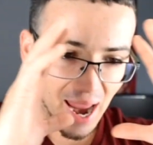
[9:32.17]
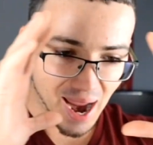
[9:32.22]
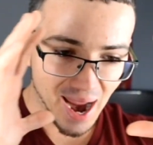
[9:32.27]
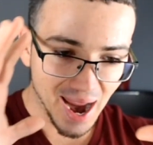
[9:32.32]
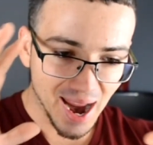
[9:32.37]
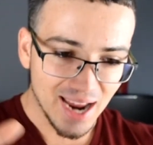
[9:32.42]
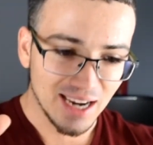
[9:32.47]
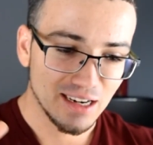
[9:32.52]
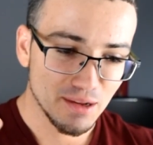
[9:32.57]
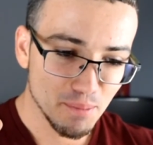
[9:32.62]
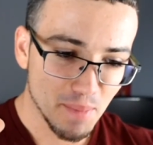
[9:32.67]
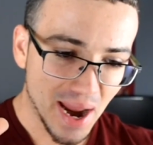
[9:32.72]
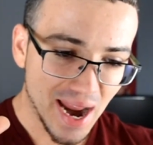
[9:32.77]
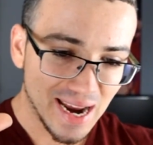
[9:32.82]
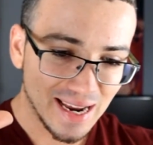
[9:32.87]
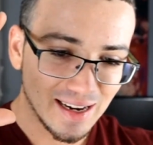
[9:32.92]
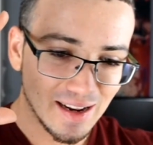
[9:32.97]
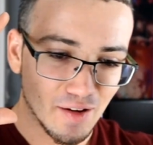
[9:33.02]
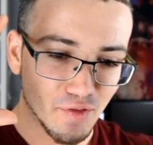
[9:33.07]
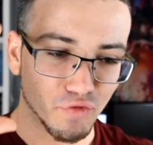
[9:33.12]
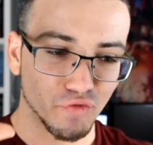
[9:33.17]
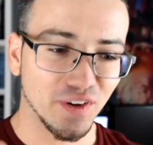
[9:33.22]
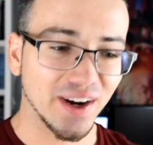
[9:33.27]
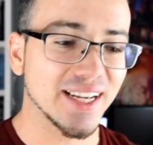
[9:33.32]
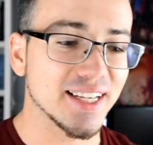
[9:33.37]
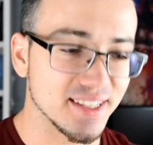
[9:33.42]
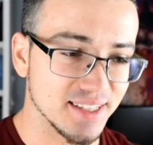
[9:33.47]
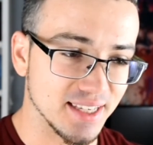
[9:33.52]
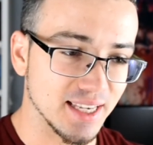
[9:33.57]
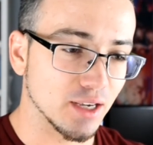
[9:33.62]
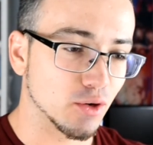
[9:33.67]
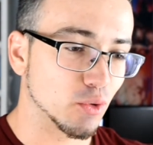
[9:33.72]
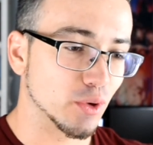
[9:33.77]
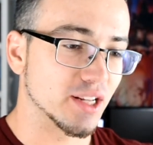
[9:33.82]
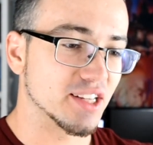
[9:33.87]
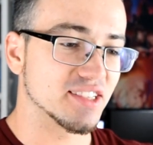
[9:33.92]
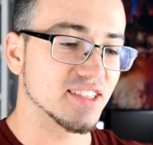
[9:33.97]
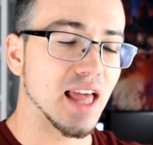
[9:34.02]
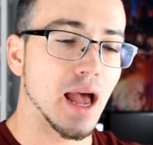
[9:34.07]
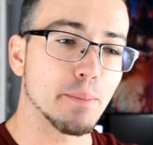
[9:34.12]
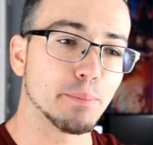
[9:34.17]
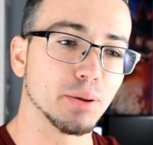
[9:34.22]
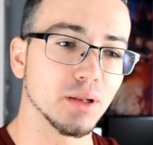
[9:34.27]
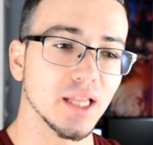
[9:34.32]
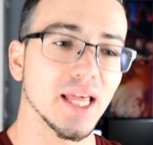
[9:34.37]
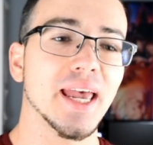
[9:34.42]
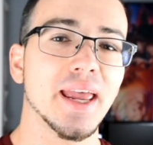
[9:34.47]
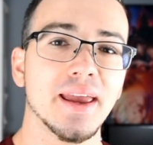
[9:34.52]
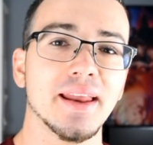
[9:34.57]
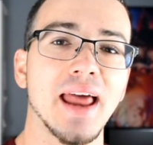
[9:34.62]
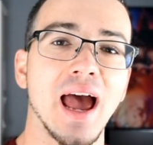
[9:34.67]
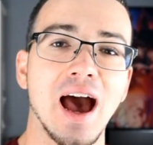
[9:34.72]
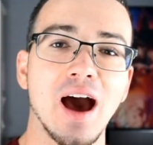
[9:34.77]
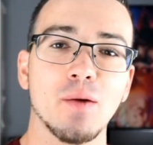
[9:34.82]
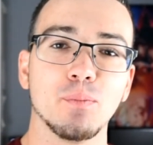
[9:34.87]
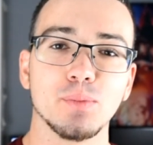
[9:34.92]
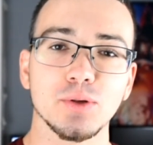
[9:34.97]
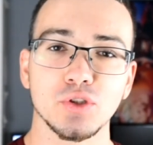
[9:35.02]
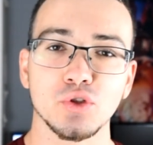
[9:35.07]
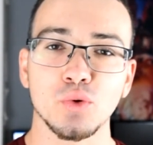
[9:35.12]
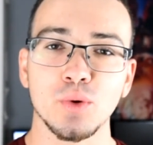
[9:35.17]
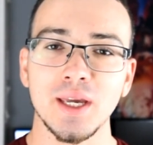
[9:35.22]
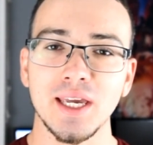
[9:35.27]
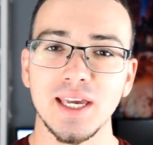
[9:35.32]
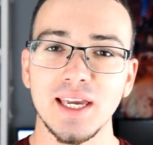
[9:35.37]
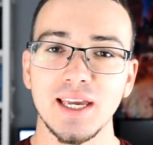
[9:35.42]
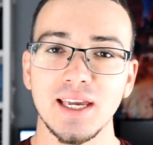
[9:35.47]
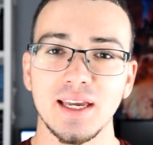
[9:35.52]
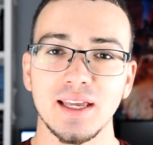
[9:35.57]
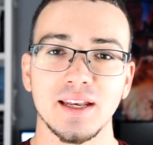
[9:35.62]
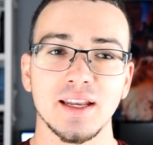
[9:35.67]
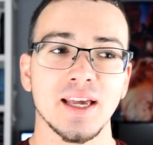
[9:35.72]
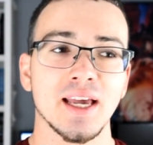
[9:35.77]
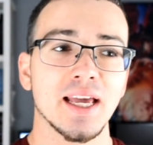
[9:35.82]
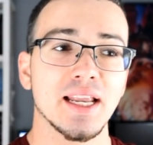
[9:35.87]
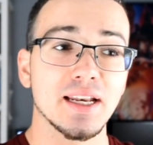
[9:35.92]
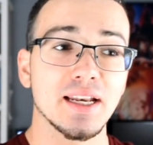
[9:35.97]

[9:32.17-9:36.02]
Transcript: animated fight sequence that played out between